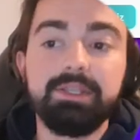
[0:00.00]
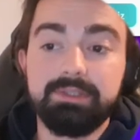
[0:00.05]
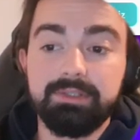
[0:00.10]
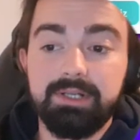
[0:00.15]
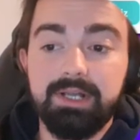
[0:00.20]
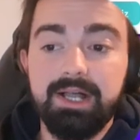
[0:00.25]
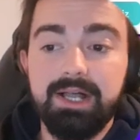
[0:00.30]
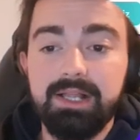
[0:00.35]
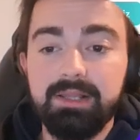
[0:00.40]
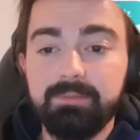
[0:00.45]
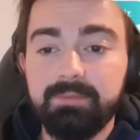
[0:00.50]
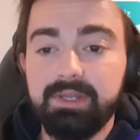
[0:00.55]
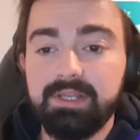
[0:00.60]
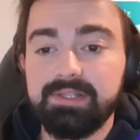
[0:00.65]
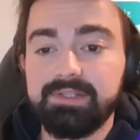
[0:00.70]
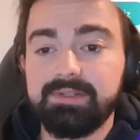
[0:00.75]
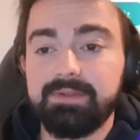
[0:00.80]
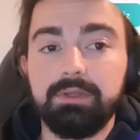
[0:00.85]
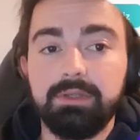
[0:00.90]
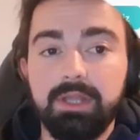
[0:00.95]
helps
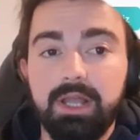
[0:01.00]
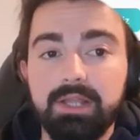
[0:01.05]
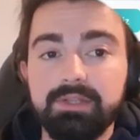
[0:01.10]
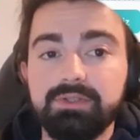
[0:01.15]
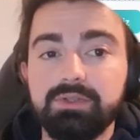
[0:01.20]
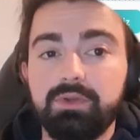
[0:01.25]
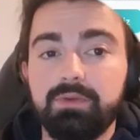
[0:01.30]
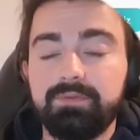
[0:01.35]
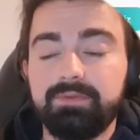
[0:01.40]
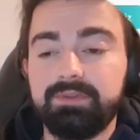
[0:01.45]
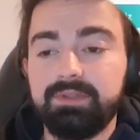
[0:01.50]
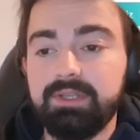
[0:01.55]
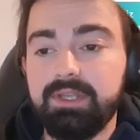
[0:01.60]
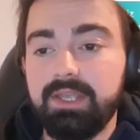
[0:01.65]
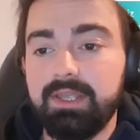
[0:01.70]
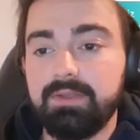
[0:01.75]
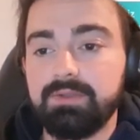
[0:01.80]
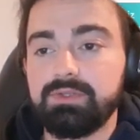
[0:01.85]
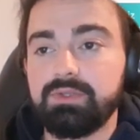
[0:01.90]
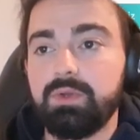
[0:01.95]
us lots of
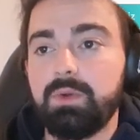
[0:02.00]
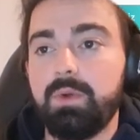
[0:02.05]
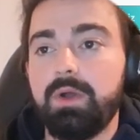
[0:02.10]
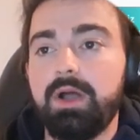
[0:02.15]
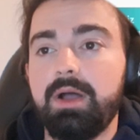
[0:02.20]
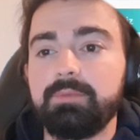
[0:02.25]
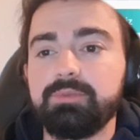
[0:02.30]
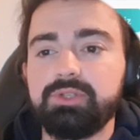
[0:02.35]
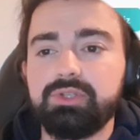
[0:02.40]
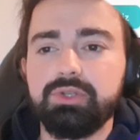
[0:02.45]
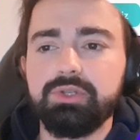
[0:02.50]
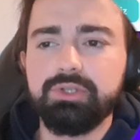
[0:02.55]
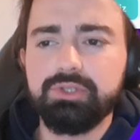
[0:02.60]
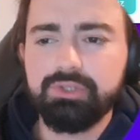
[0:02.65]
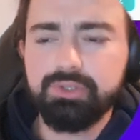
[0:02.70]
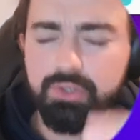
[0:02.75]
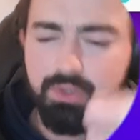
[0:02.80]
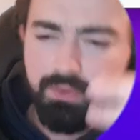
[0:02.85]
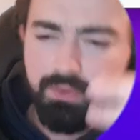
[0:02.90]
things. So I'm just gonna show